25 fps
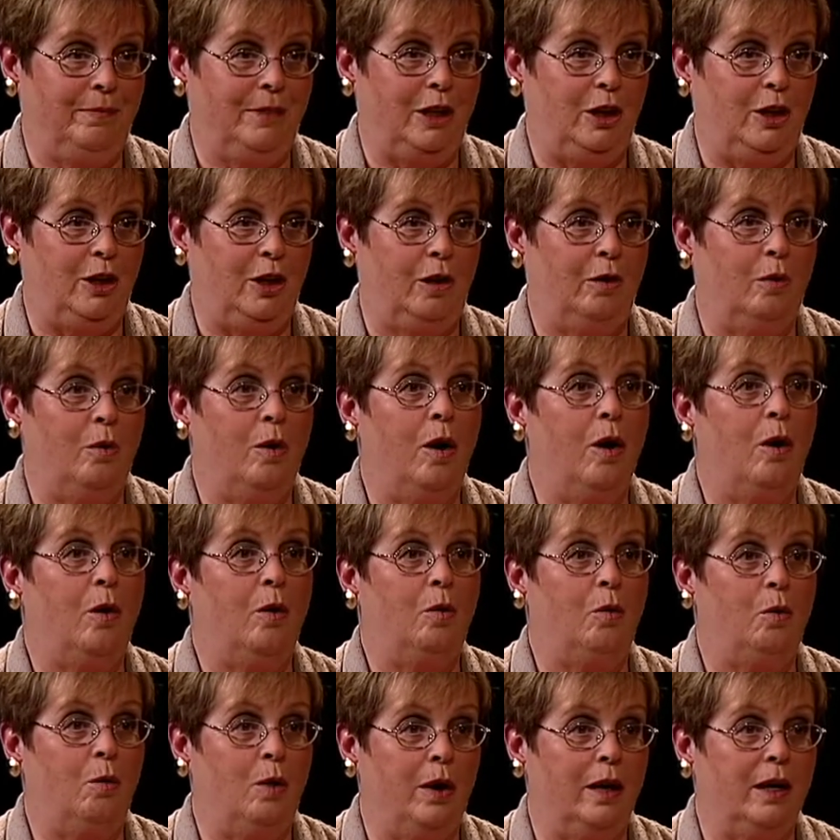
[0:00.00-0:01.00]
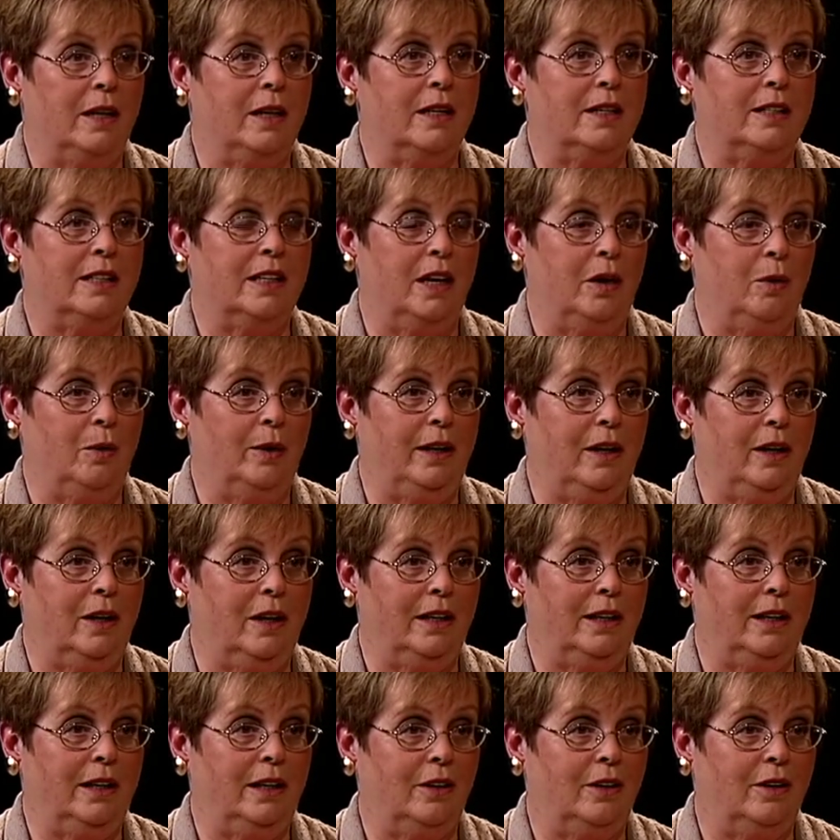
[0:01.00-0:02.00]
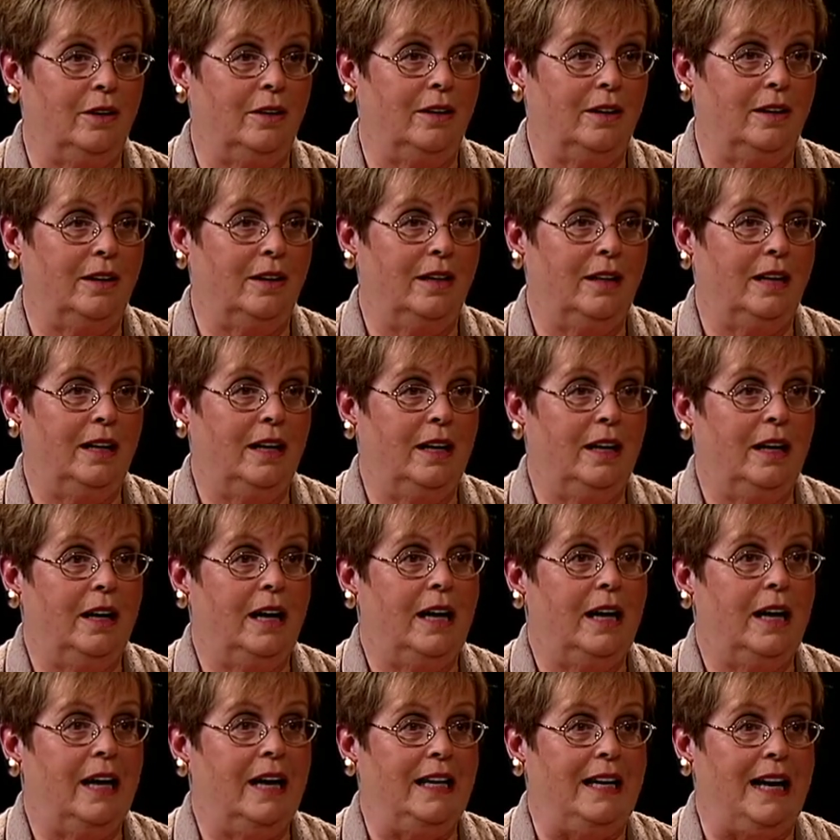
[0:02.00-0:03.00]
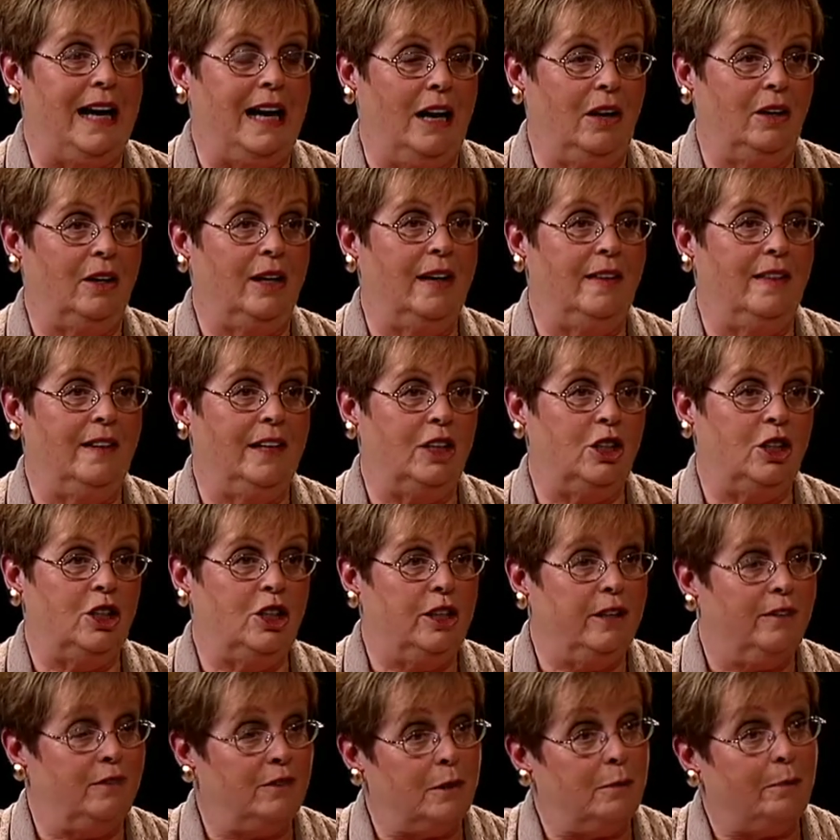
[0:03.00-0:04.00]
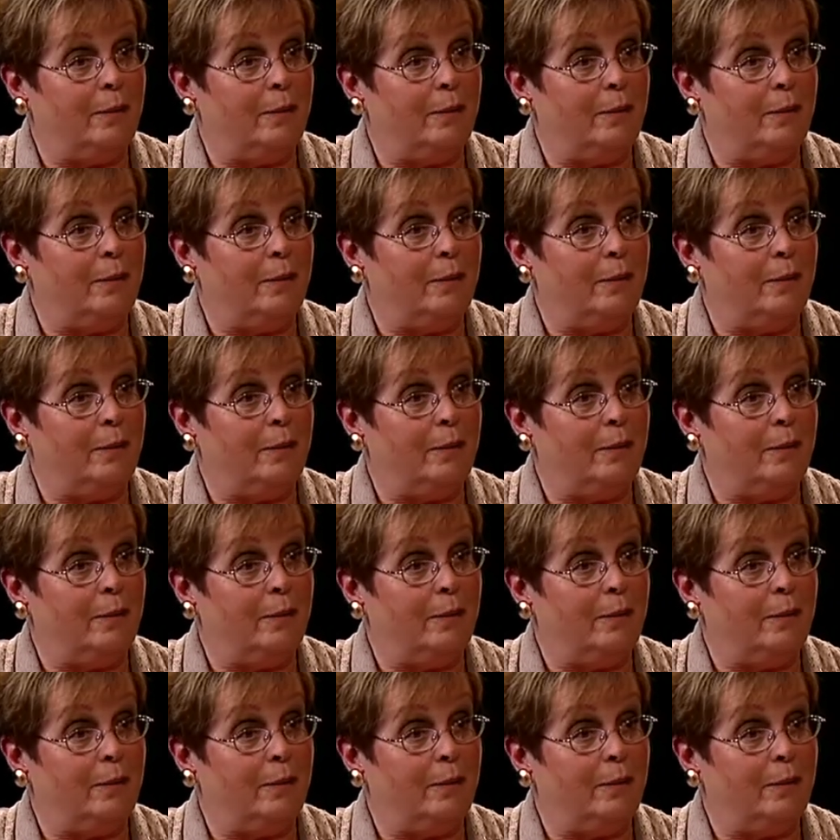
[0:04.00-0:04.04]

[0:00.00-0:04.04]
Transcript: You know, what is going on here and how can this shift?